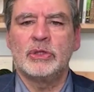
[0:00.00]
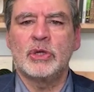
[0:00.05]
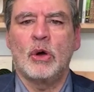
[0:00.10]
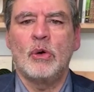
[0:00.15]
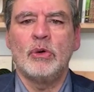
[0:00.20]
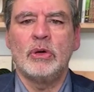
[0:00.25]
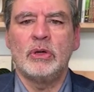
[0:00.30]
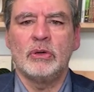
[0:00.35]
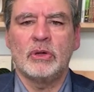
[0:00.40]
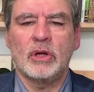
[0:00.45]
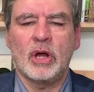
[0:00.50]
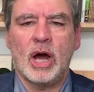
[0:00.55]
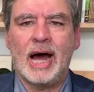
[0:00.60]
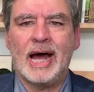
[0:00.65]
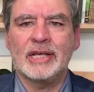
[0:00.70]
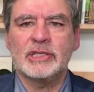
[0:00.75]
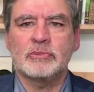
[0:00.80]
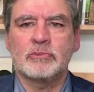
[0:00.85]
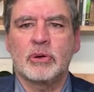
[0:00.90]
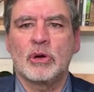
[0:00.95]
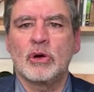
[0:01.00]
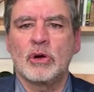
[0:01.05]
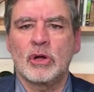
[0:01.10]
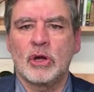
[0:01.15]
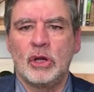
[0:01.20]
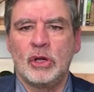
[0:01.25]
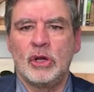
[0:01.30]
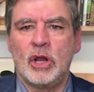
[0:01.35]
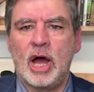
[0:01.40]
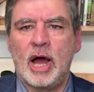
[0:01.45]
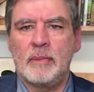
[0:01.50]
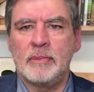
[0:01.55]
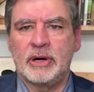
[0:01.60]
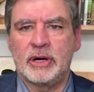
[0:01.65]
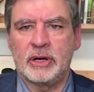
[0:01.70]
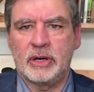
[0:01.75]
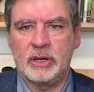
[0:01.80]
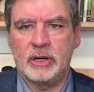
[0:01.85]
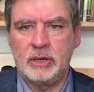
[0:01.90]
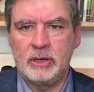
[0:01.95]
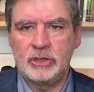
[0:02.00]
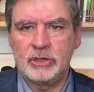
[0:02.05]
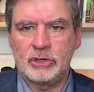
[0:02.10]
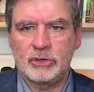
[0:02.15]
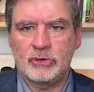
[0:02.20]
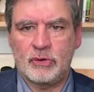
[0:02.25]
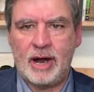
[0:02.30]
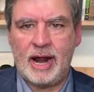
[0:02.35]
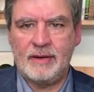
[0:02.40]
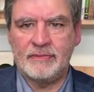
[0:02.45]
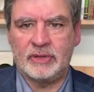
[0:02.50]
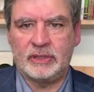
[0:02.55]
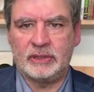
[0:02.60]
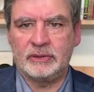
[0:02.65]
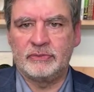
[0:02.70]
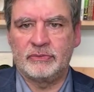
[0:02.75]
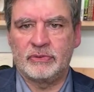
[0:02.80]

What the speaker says: total cost per kilometer traveled,